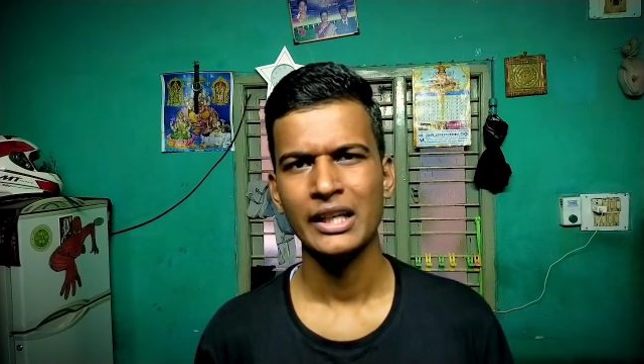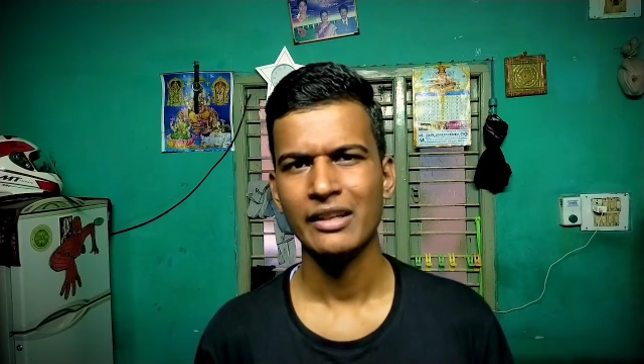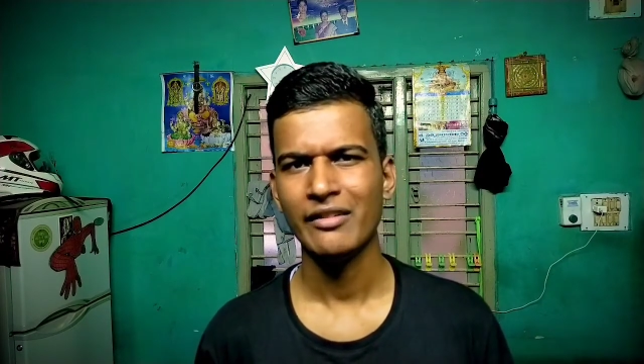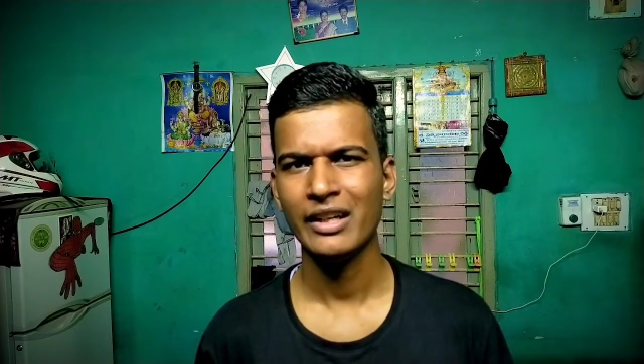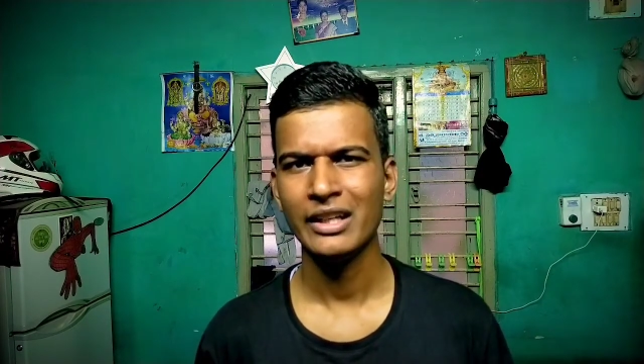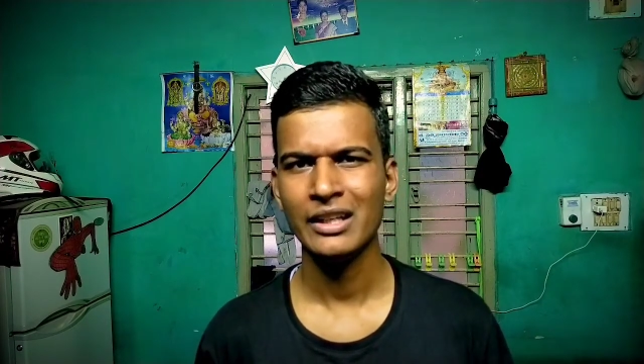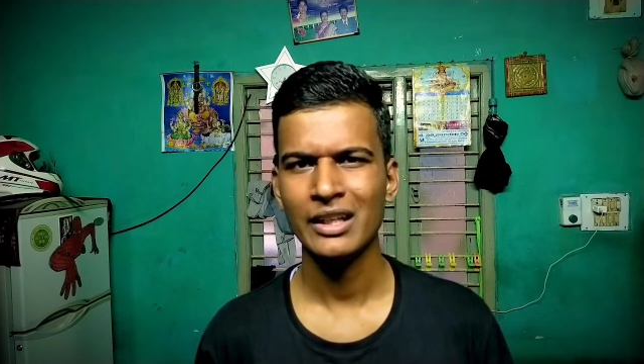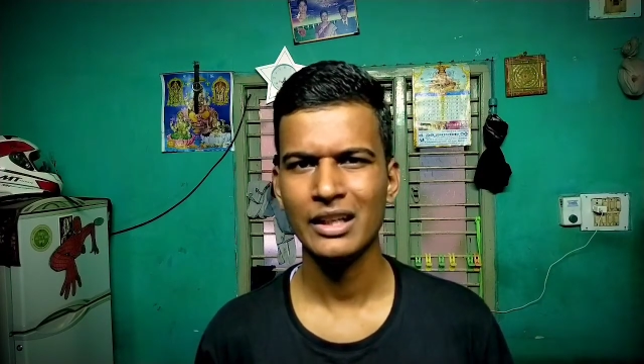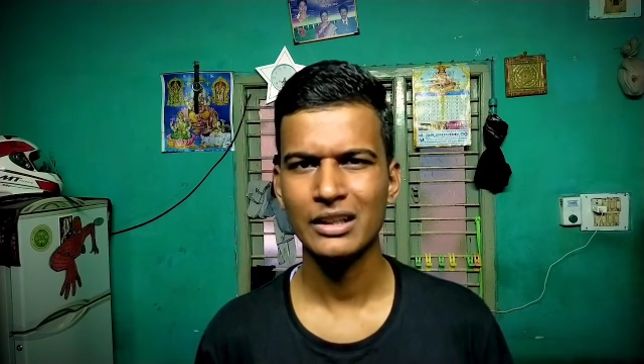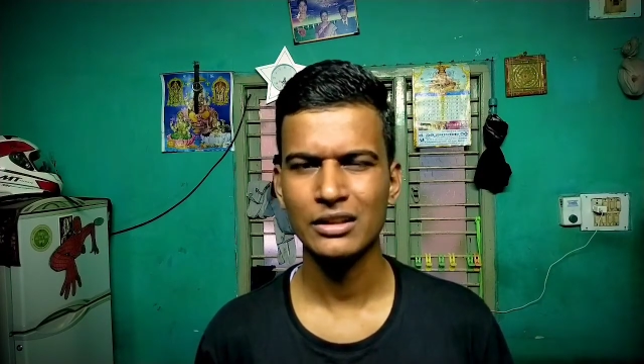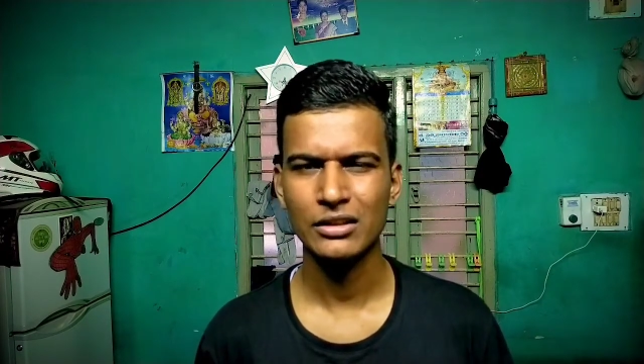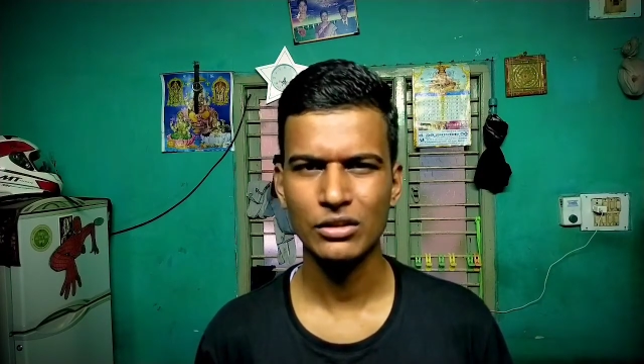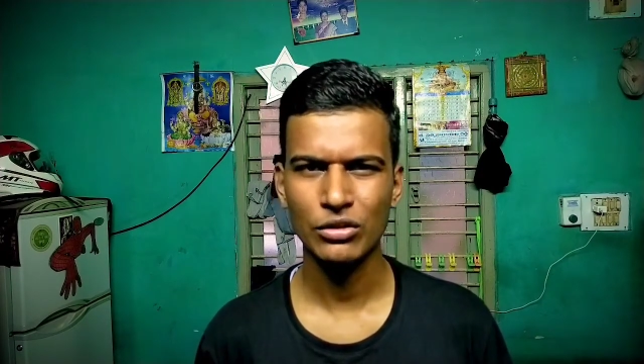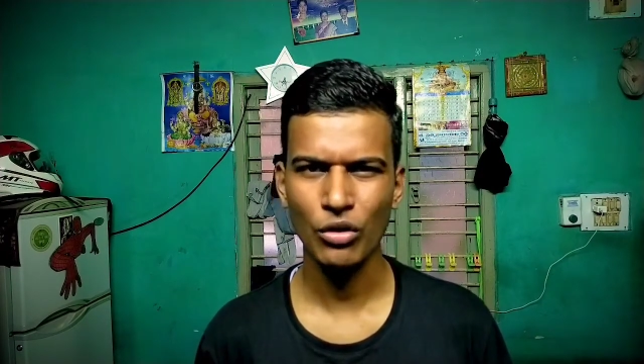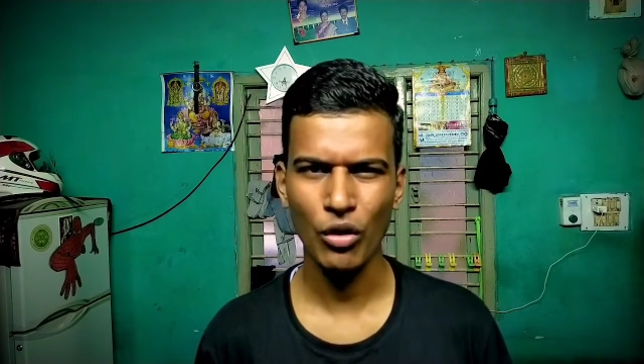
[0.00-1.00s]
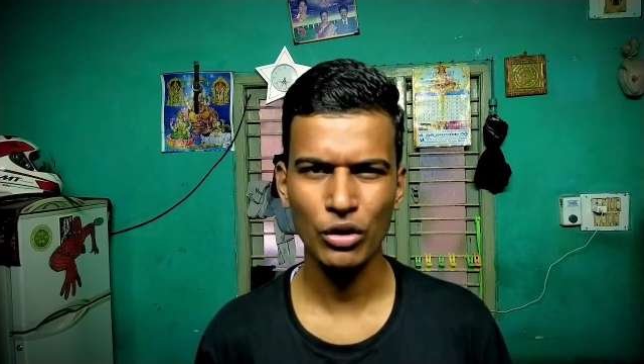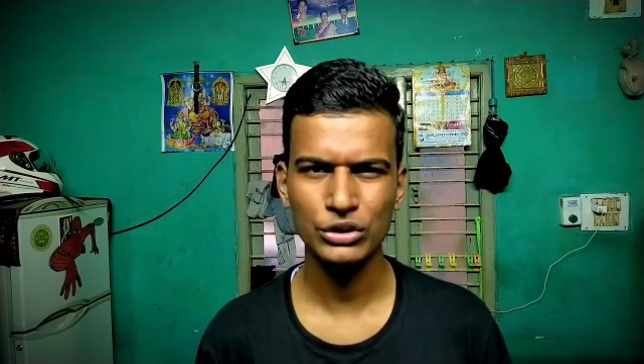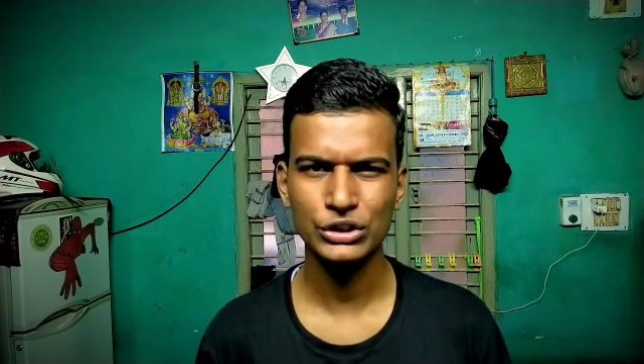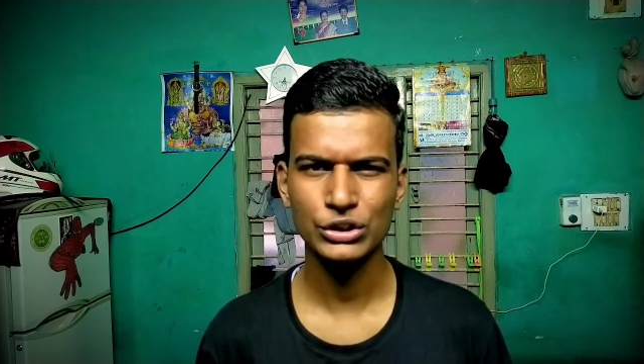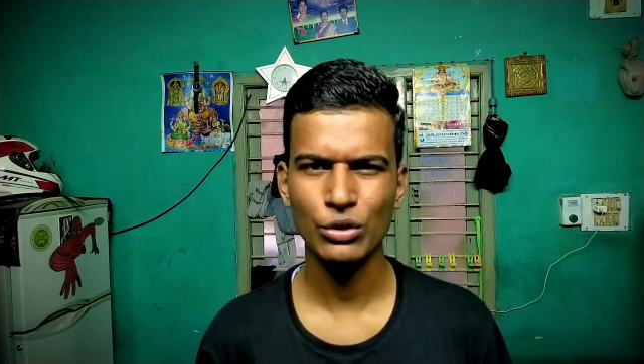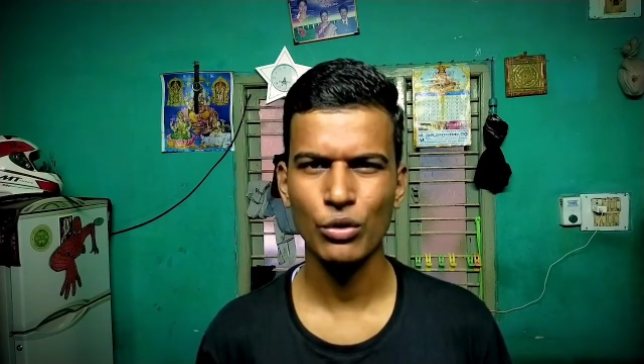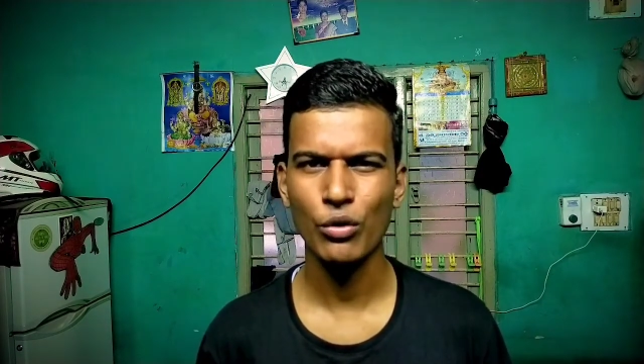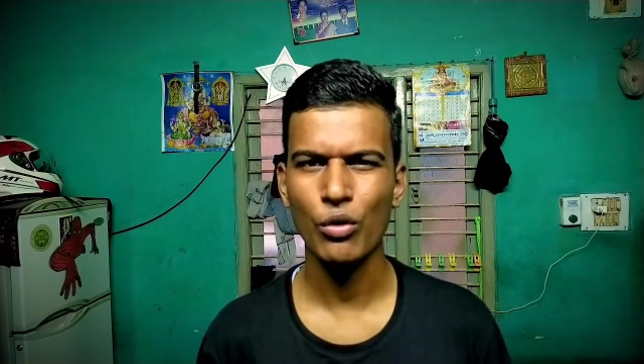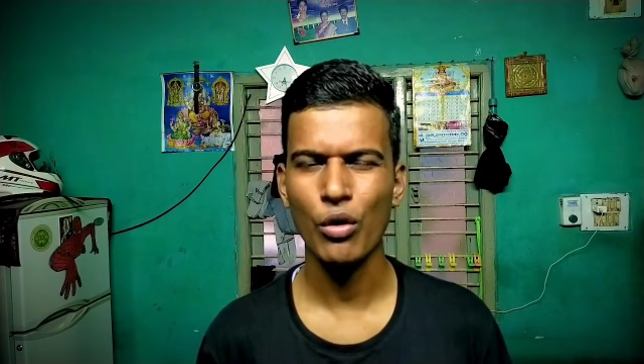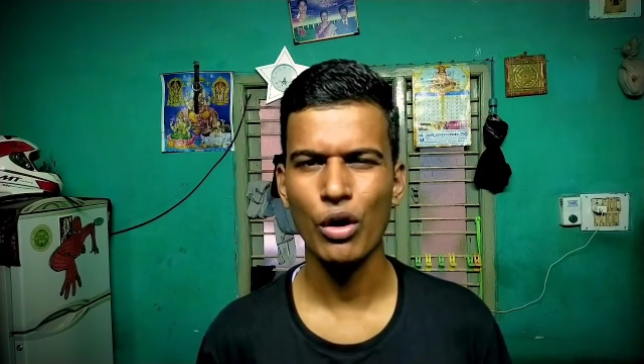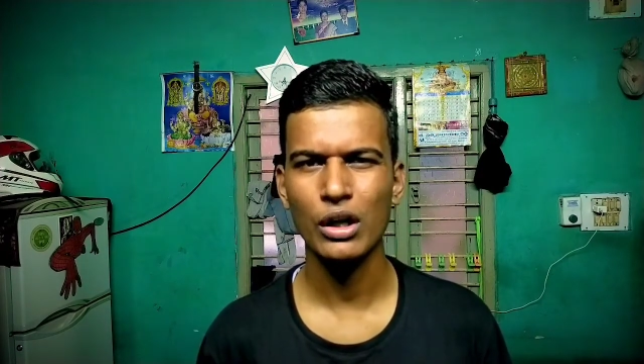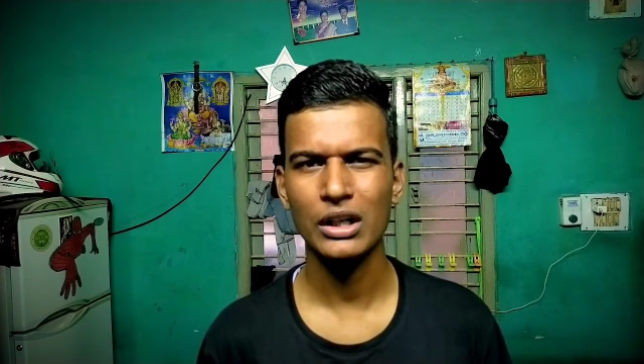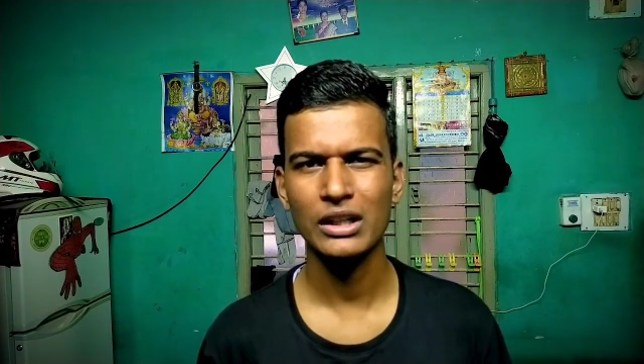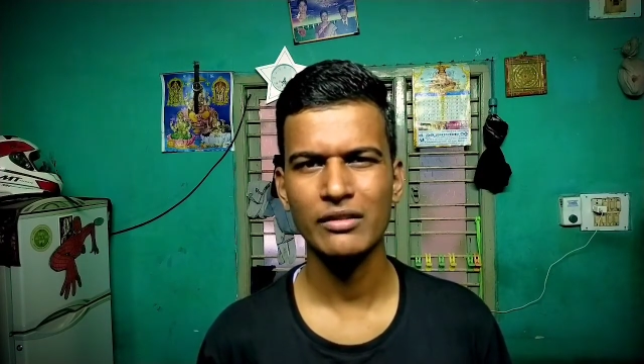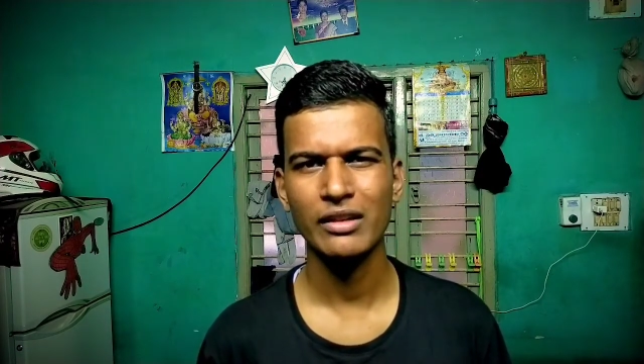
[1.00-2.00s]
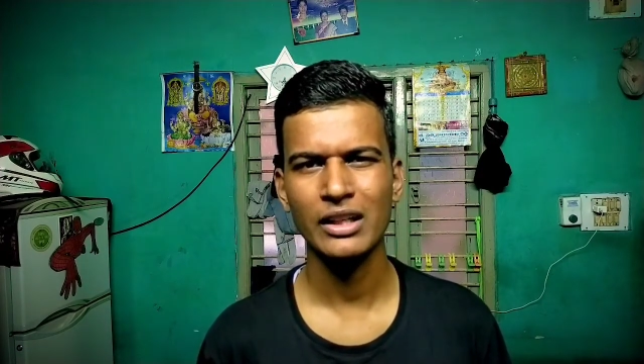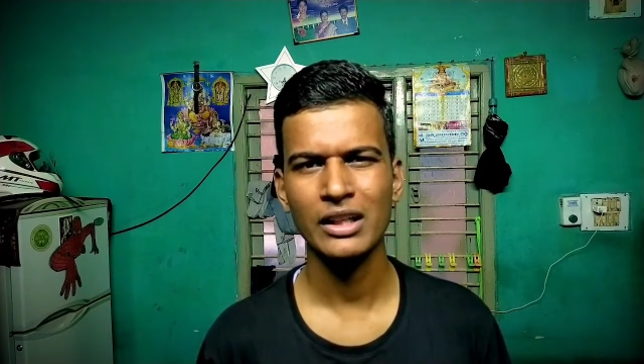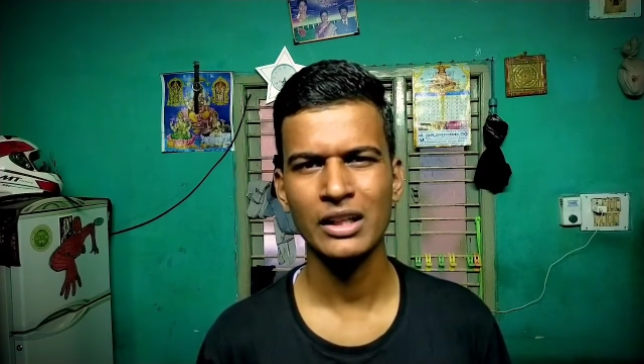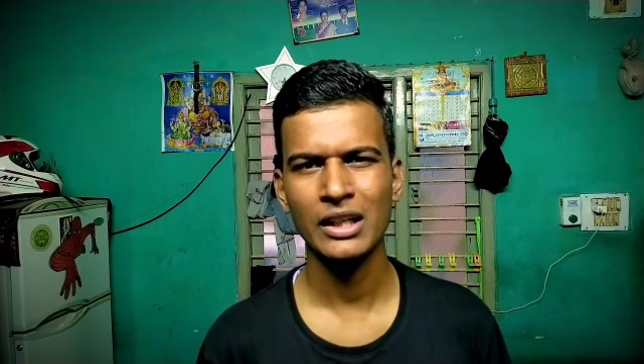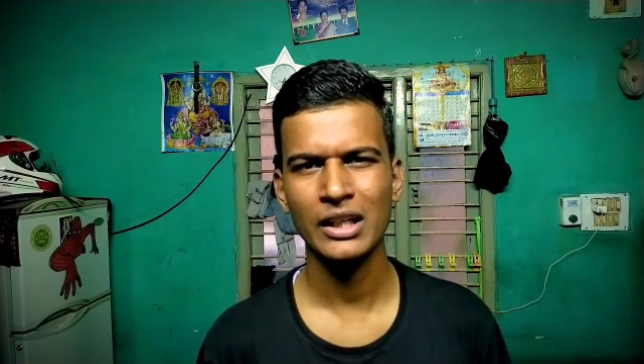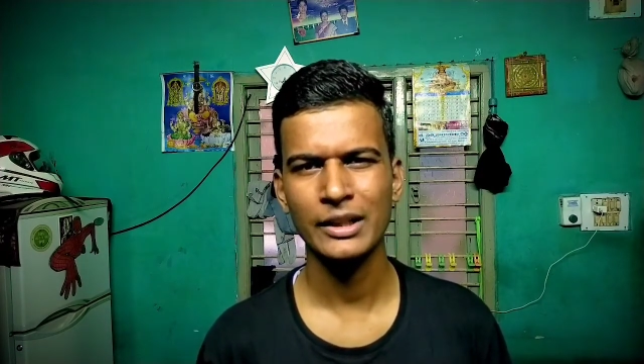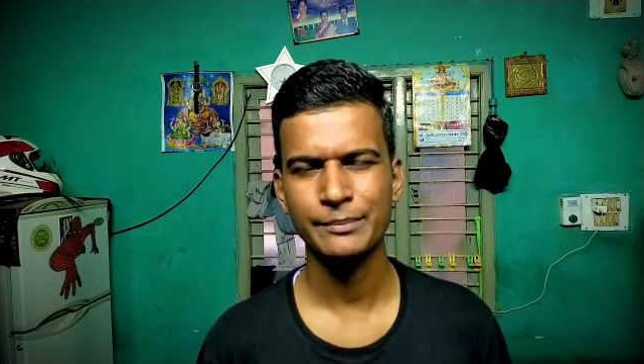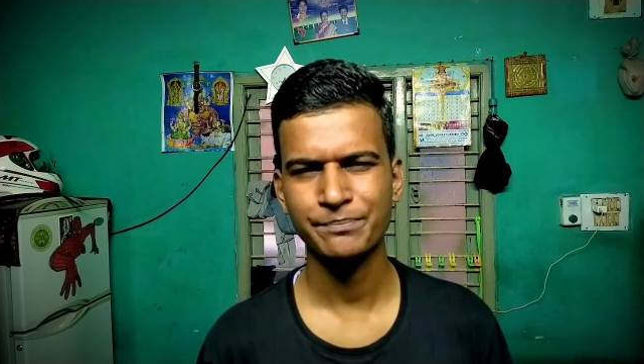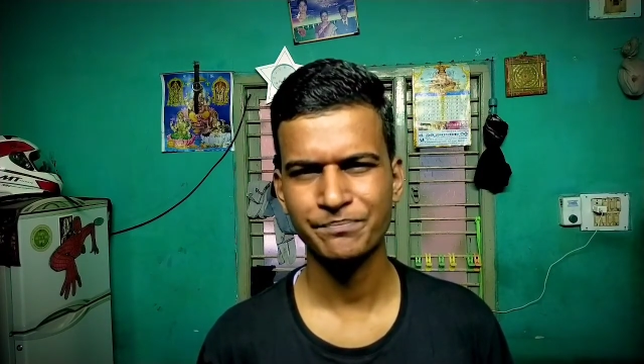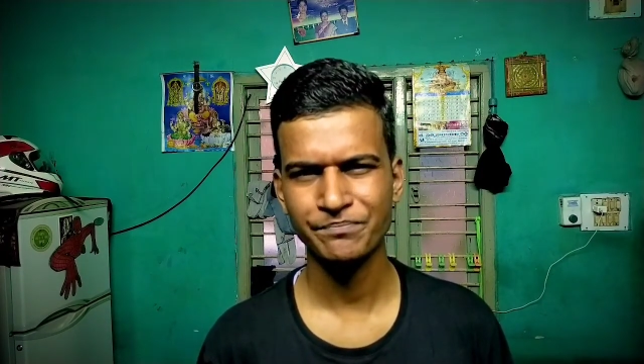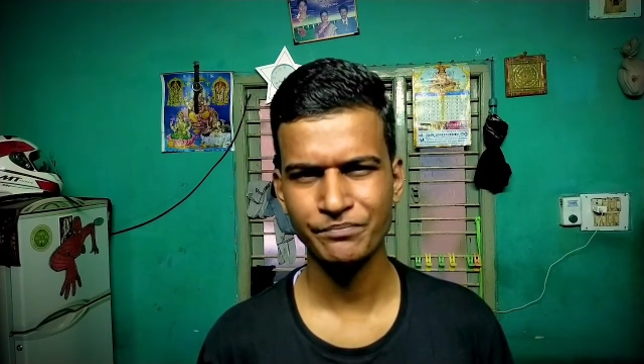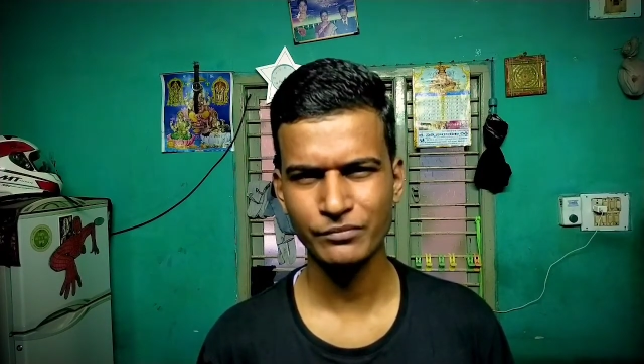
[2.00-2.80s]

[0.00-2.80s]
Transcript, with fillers: even in a talk show or even in a